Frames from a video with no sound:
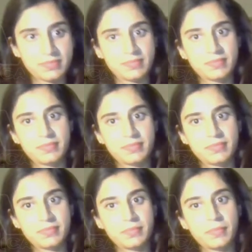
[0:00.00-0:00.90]

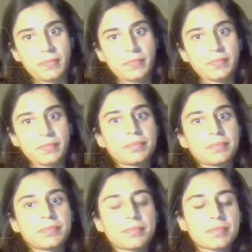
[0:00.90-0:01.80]

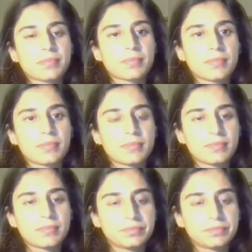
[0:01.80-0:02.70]

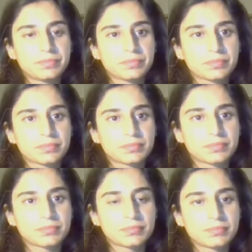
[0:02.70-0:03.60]

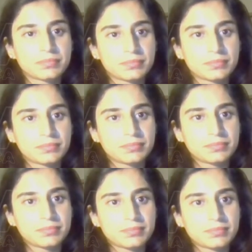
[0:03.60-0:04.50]

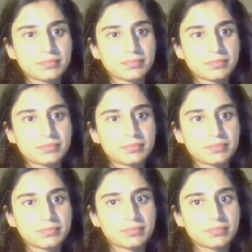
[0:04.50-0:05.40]

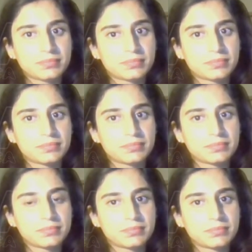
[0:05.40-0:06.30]

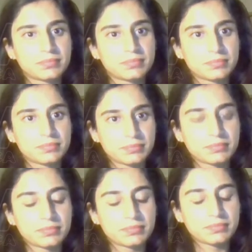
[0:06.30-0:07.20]

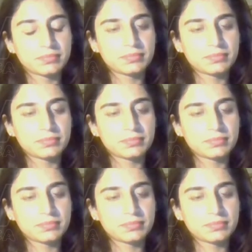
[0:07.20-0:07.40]
(silent)